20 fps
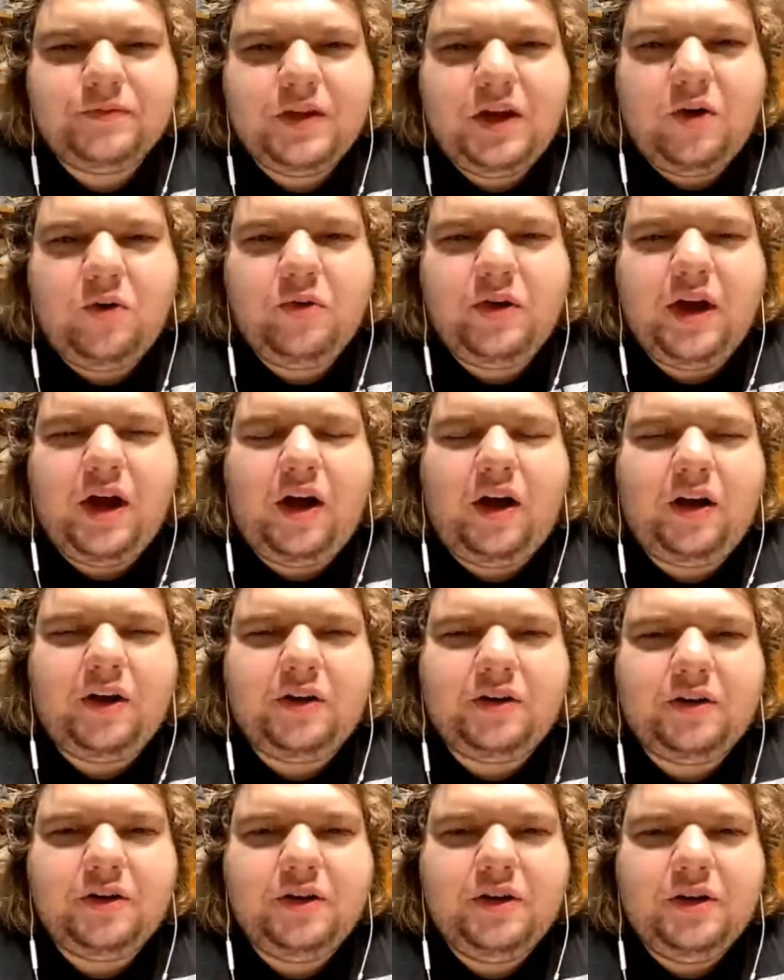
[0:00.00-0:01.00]
Oh God,
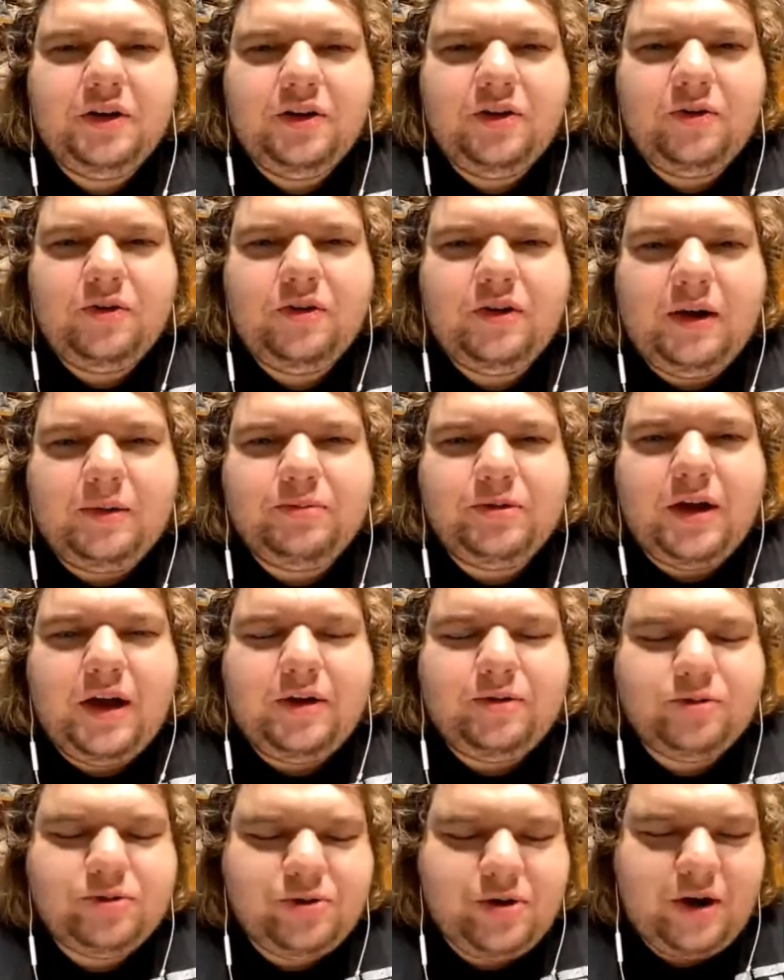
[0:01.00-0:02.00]
I
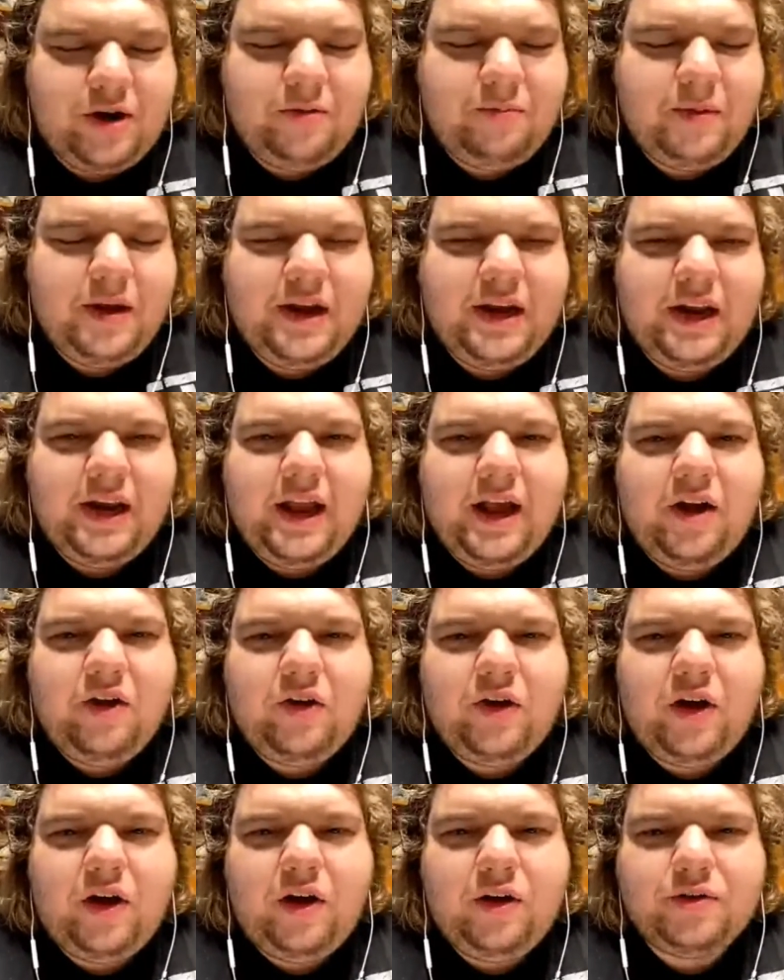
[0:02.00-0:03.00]
was trying to make an
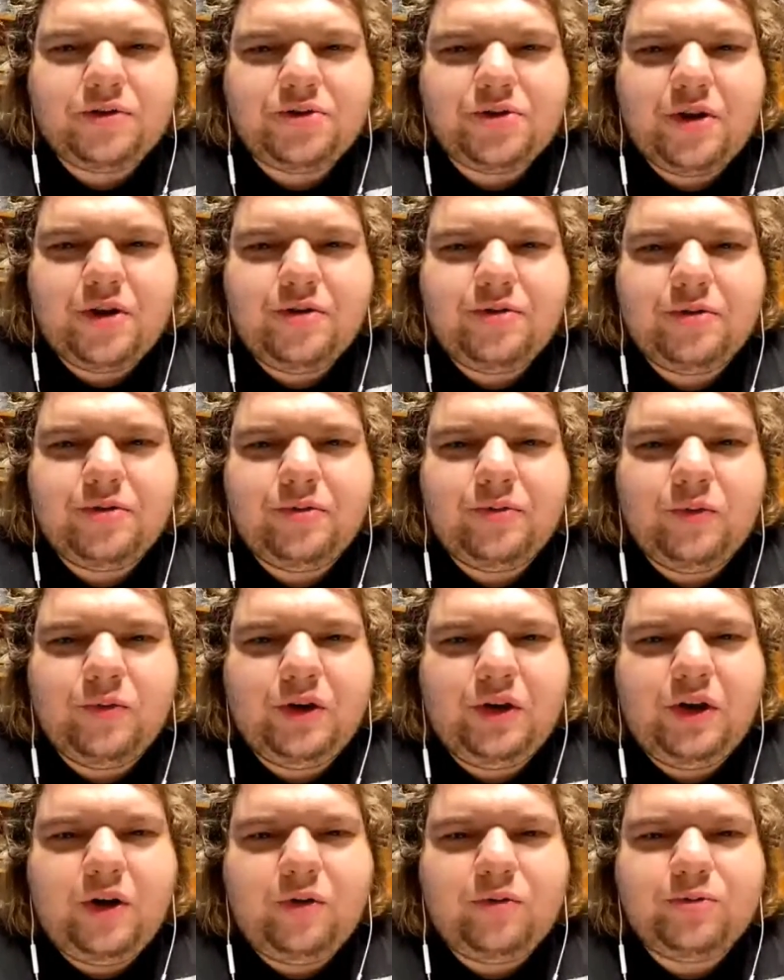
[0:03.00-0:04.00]
alcohol joke. When
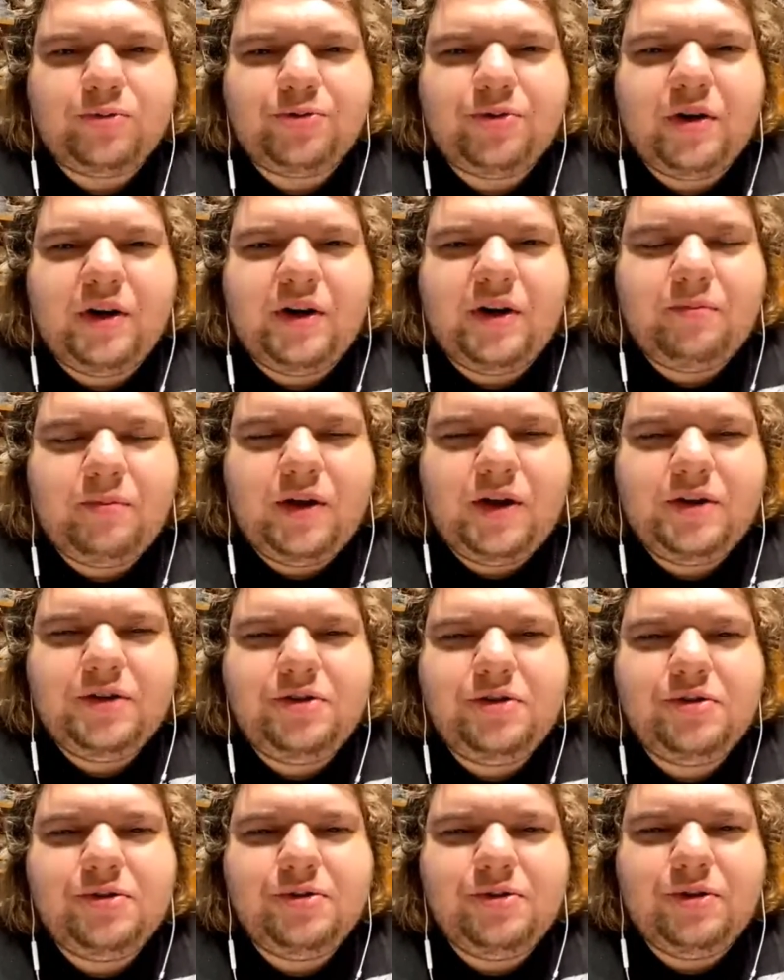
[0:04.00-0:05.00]
you don't drink
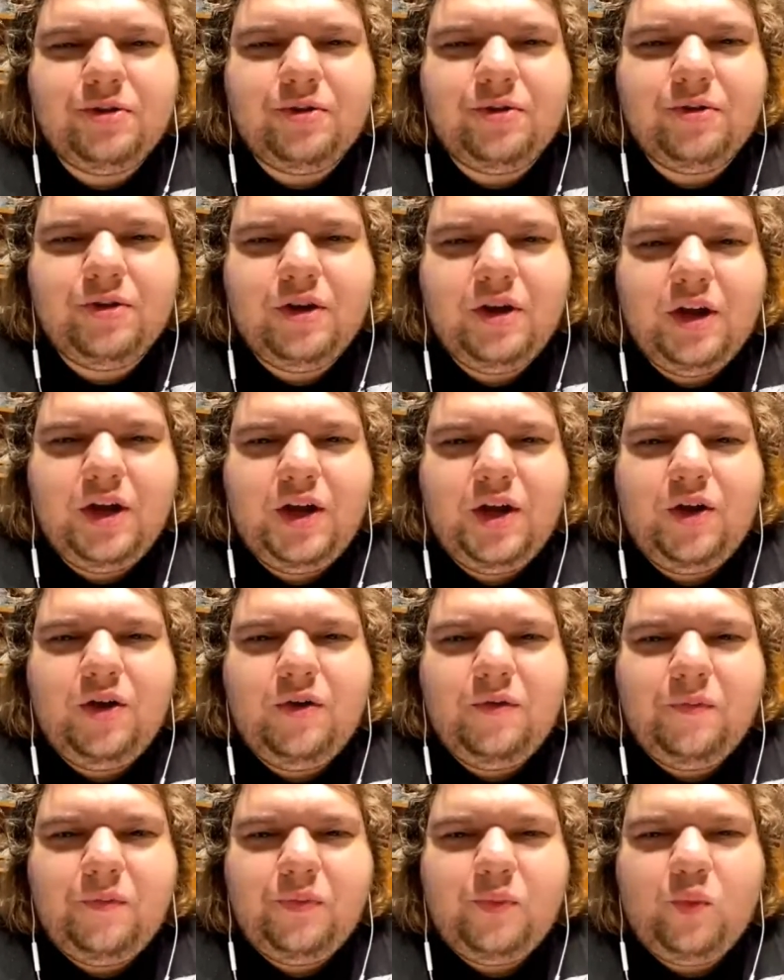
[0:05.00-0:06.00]
much,
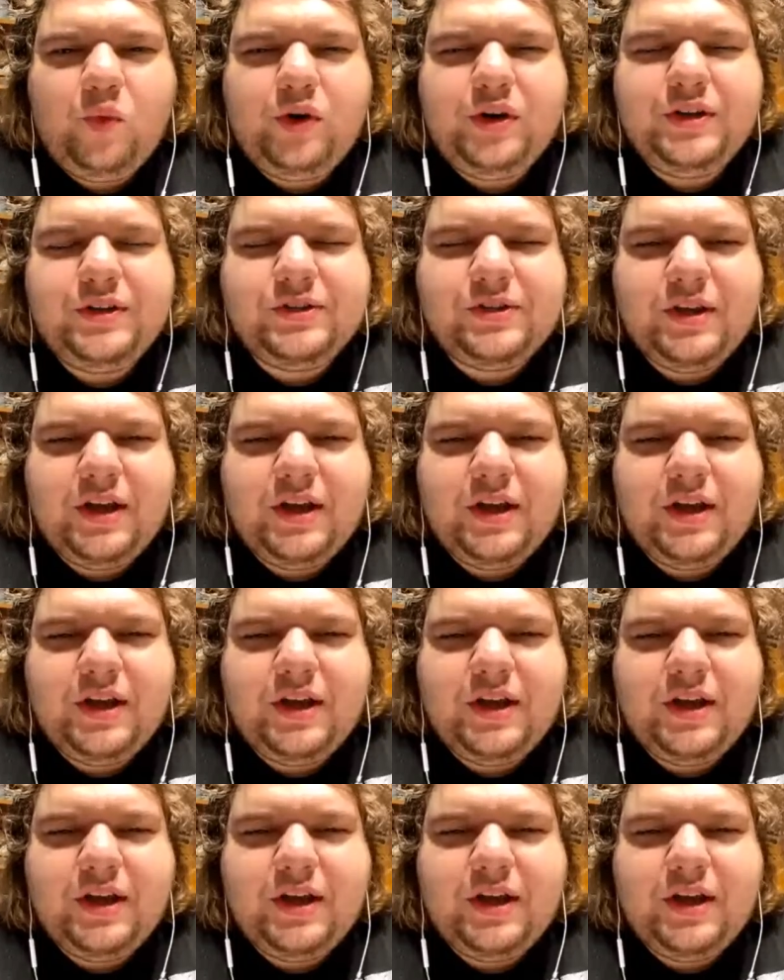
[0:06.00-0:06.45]
what is